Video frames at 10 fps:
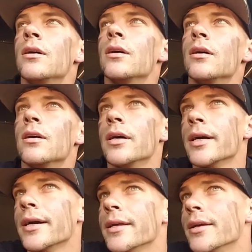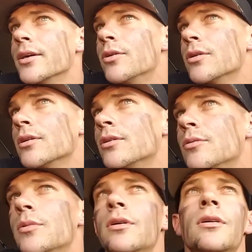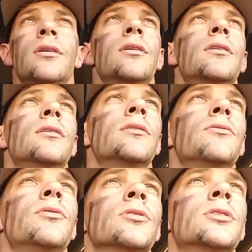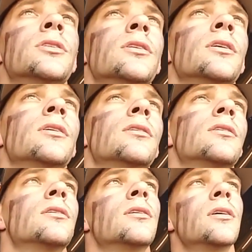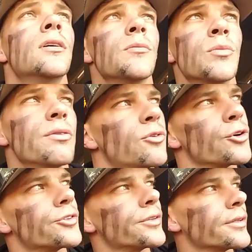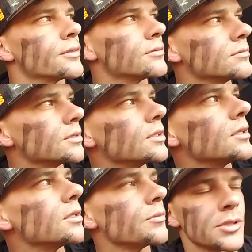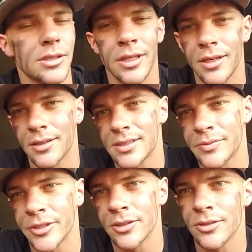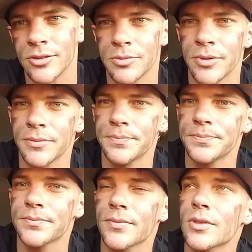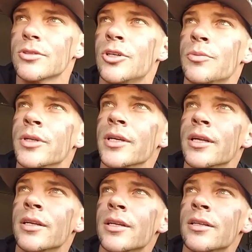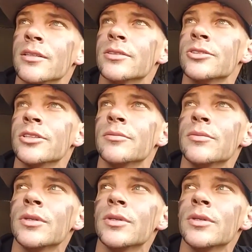I gotta get going home, unfortunately, but fortunately. I'm excited to see my girls, but I was hoping to get it done this trip.